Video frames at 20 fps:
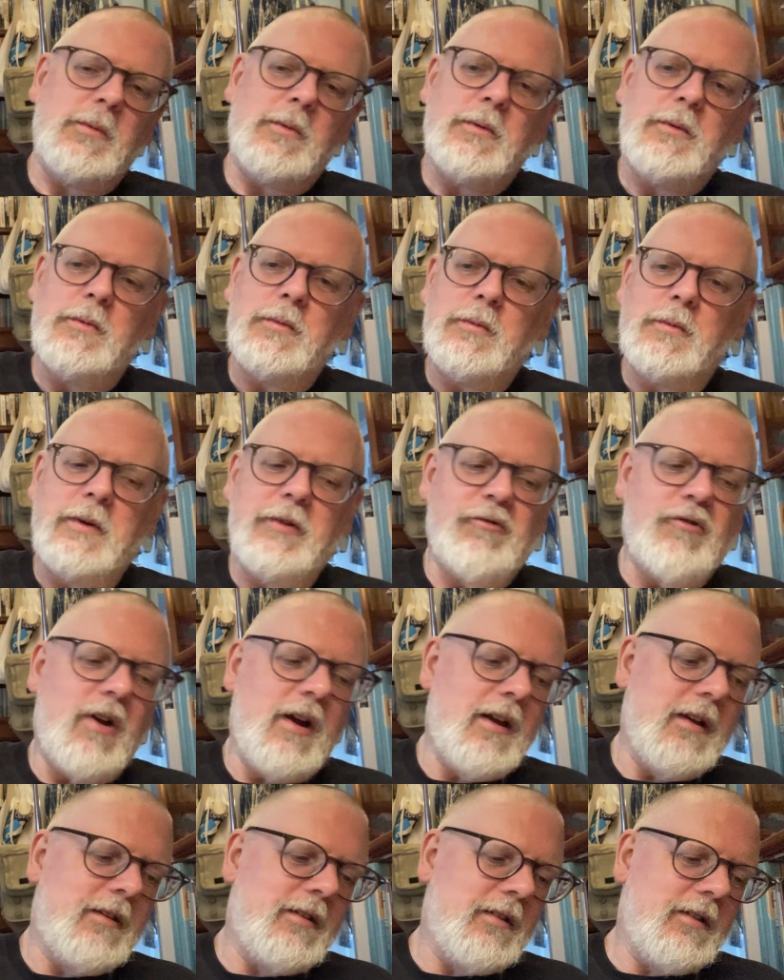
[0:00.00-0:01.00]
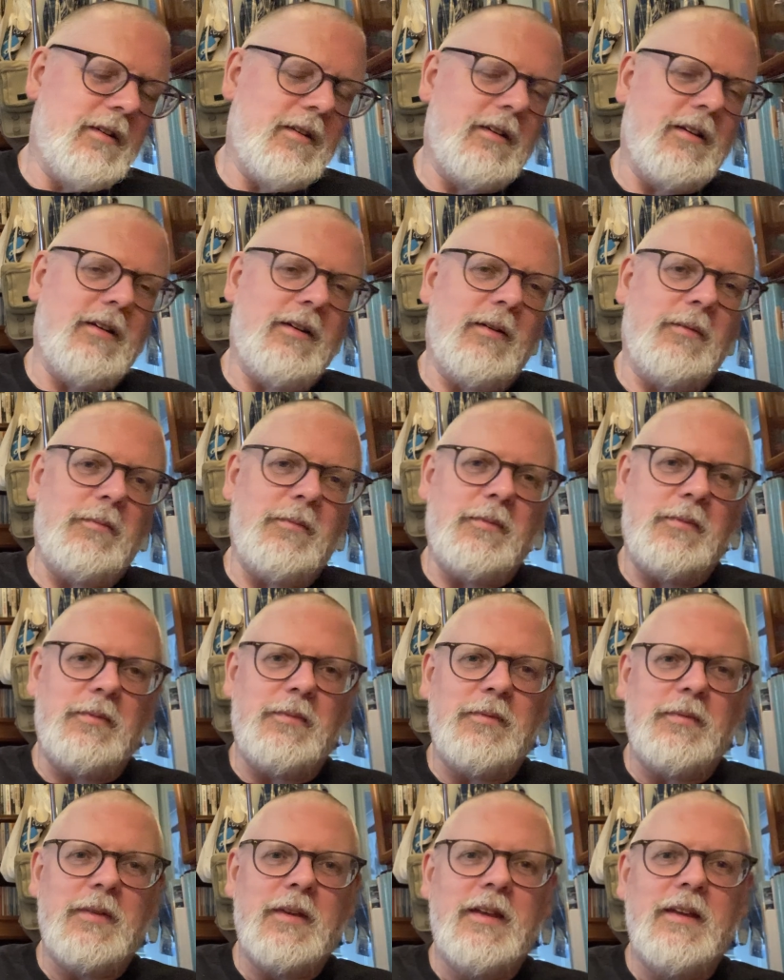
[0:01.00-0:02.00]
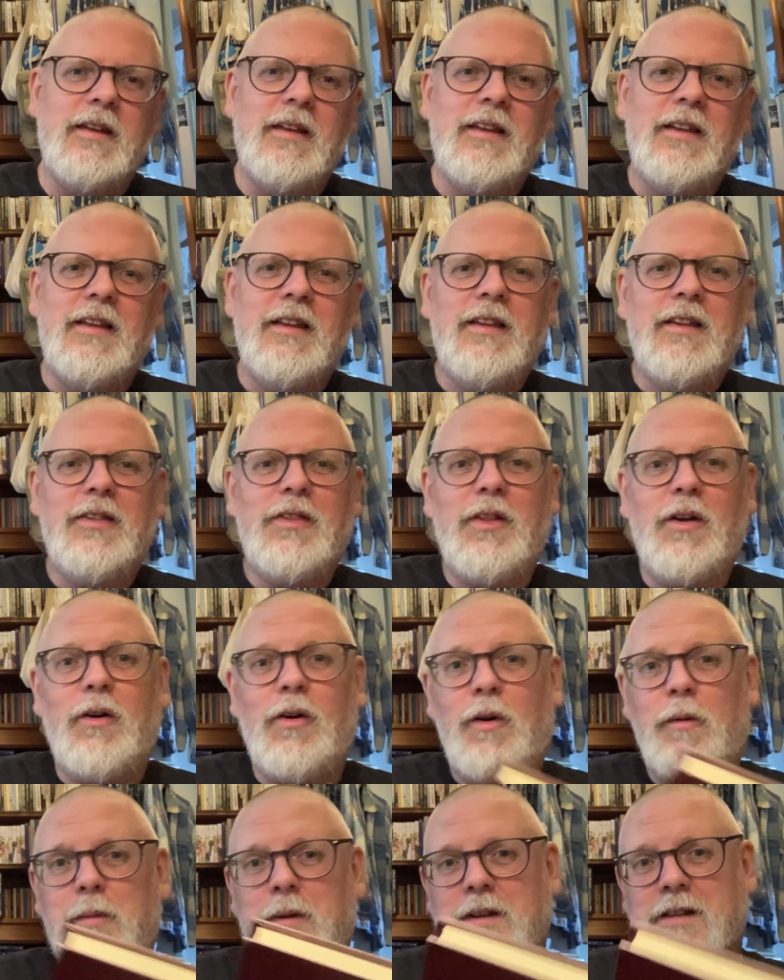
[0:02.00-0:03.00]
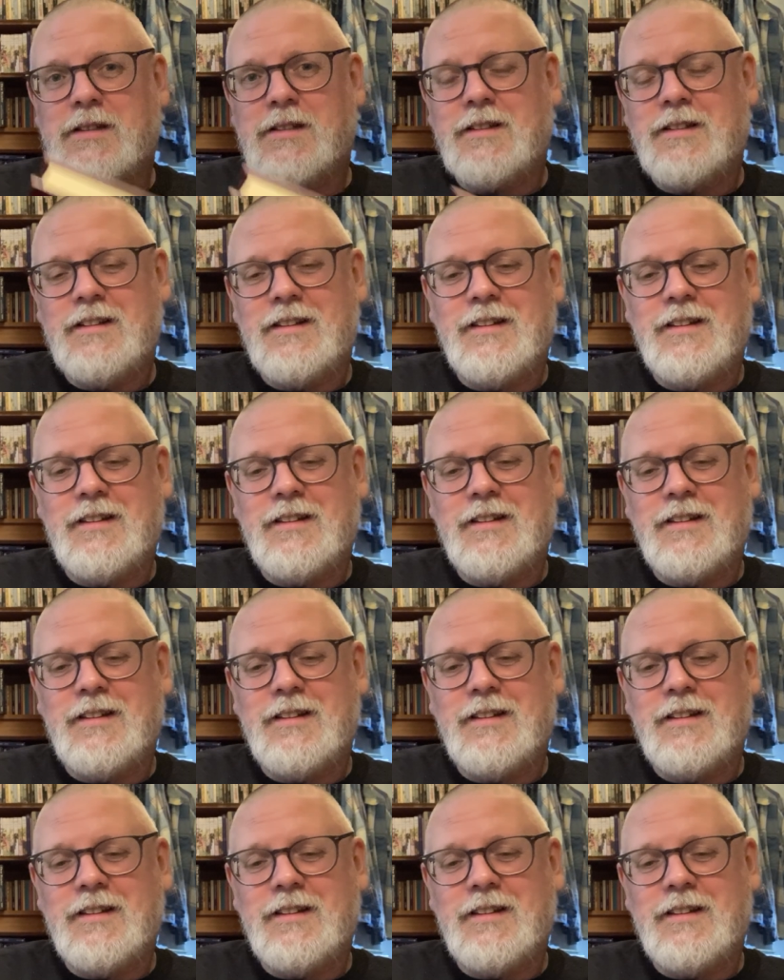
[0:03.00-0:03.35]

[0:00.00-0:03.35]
we read The Hobbit